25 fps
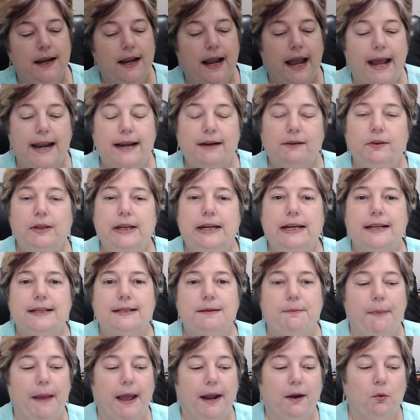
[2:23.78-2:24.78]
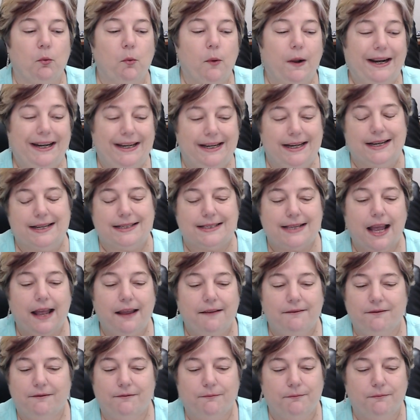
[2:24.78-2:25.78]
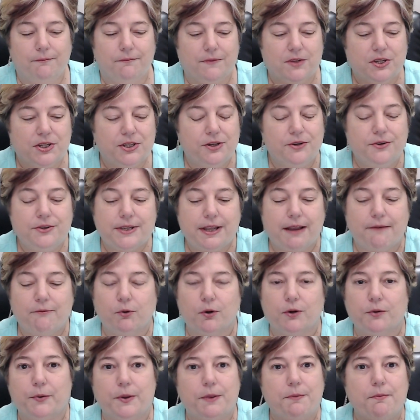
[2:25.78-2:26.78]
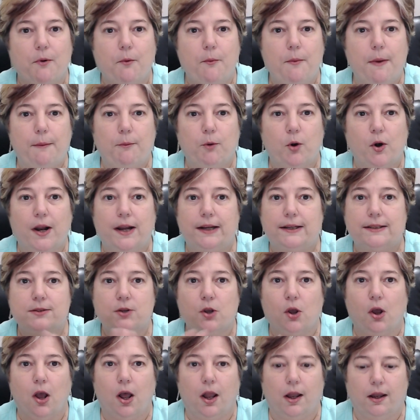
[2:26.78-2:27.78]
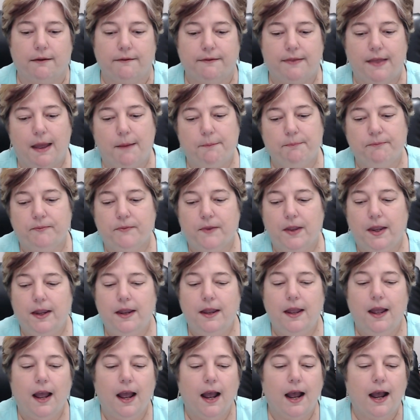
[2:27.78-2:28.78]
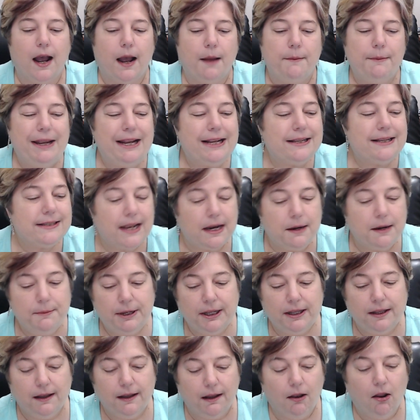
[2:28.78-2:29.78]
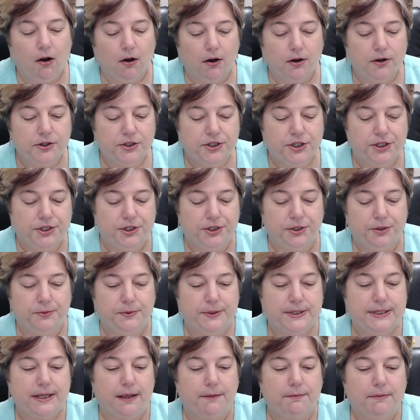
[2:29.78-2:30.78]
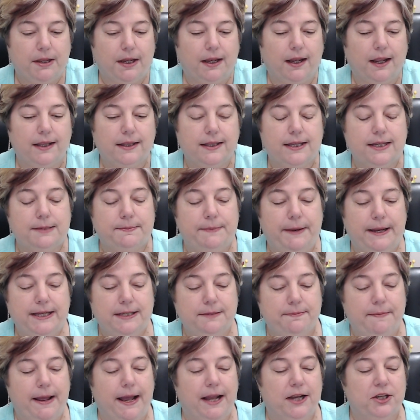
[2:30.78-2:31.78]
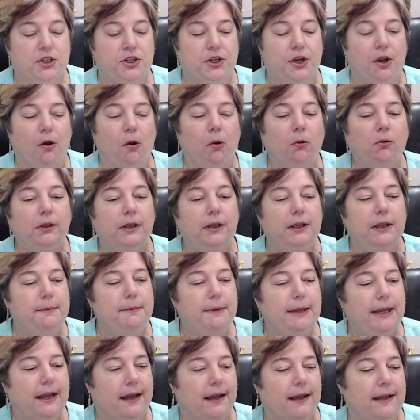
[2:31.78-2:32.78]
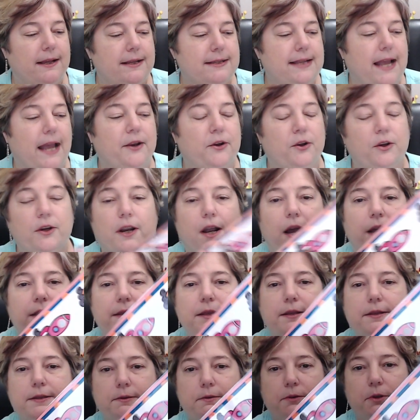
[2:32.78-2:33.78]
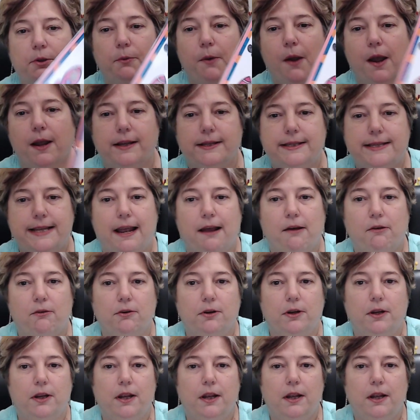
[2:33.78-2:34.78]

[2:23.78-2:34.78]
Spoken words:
And it really doesn't matter what it is. The students I've worked with will memorize all of them. It's going to be a little harder to do with something like the space match, only because I could cut the rockets out,